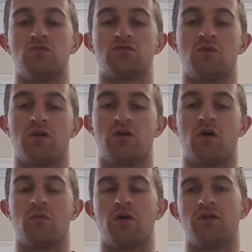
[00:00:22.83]
I just want to
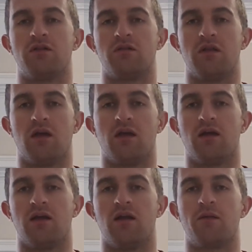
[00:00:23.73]
talk about,
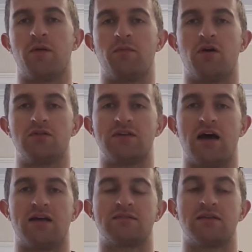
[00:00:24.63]
a lot of people always
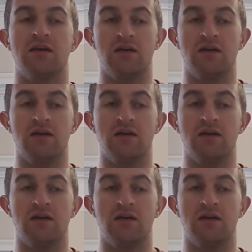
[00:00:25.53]
ask,